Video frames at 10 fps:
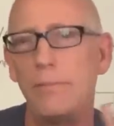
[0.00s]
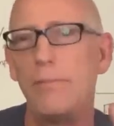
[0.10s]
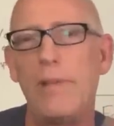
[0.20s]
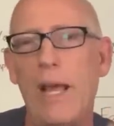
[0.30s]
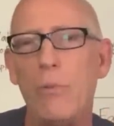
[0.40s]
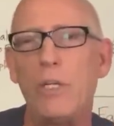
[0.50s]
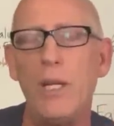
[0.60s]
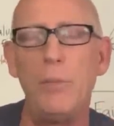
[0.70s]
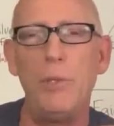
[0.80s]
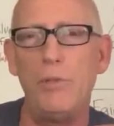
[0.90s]
That would
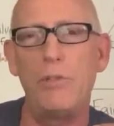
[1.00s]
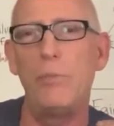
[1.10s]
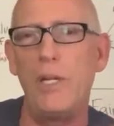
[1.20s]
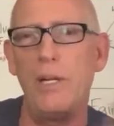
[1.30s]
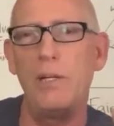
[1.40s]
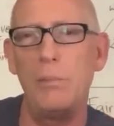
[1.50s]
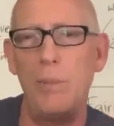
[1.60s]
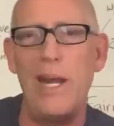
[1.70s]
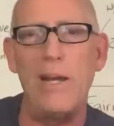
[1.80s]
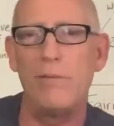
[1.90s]
keep you from being
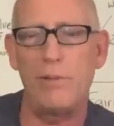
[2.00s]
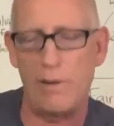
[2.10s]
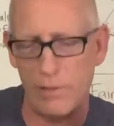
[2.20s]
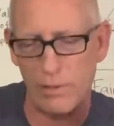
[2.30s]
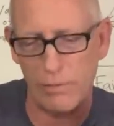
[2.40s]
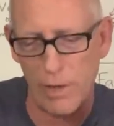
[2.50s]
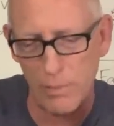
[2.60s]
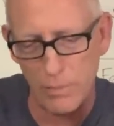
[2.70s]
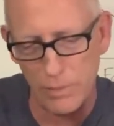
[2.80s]
banned forever from